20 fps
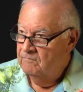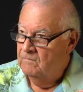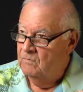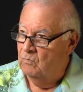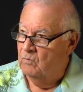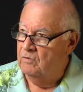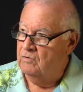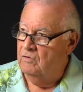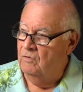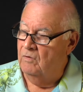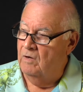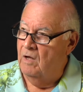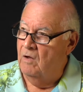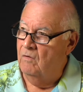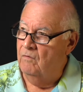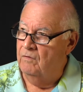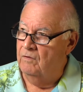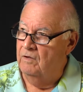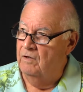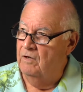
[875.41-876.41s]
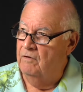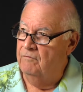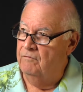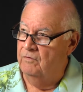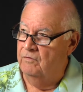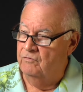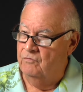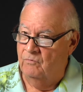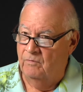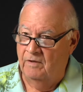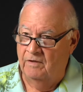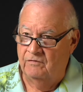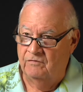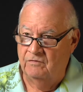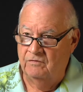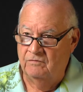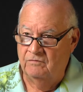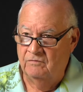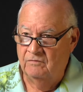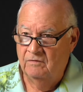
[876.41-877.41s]
worked on all the governor's
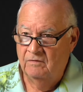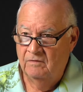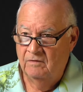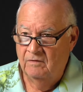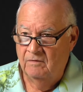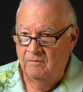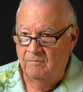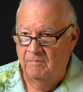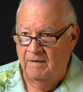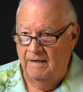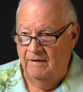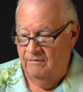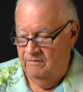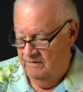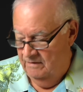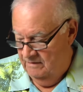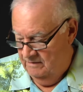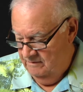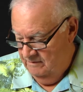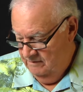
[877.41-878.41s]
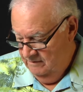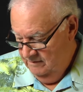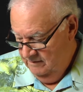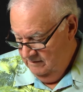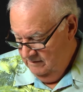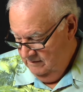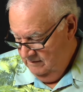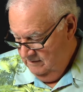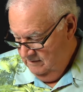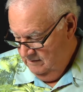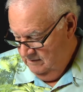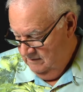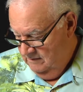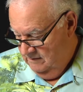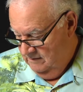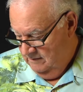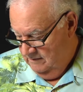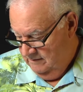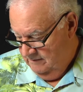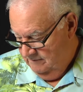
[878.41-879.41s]
races back then.
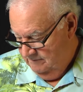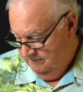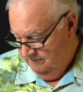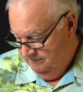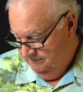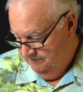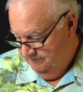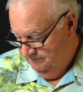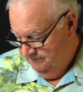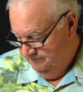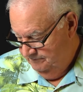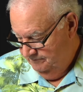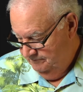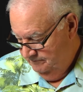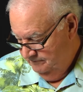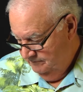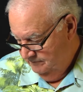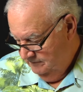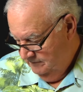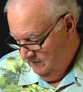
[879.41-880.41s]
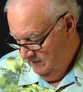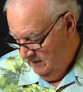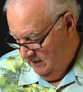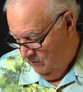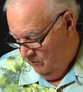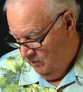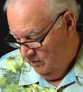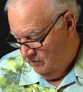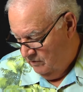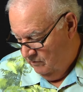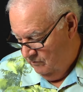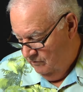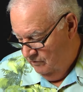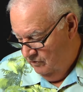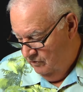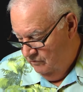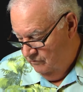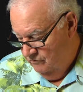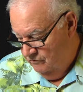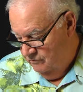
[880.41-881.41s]
Um, I worked on
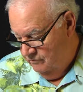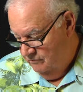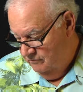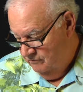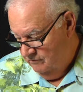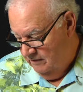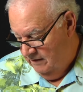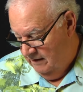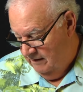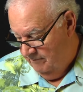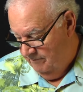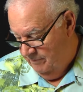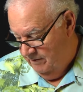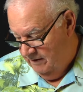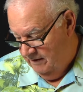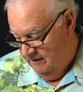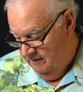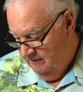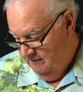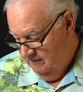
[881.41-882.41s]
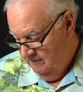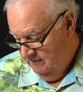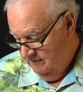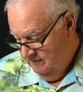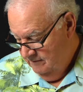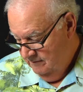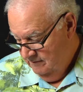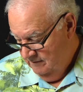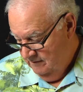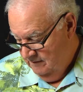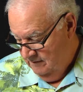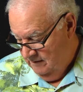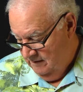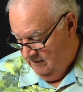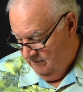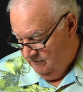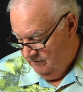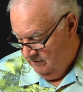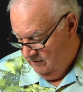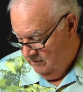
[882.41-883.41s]
Newt's campaign. I
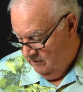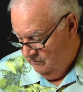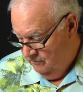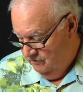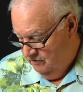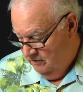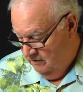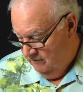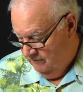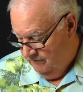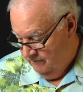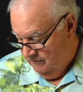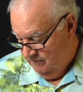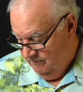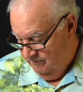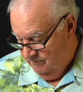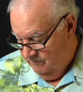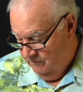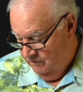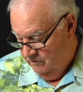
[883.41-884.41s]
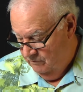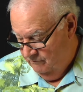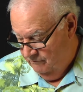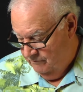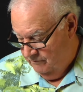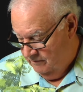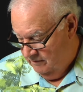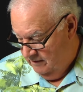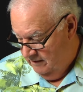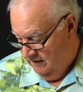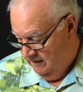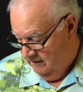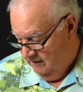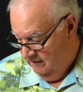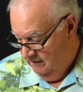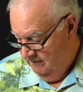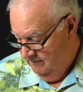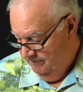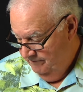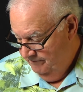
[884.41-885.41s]
was a co-chair for Newt for the county.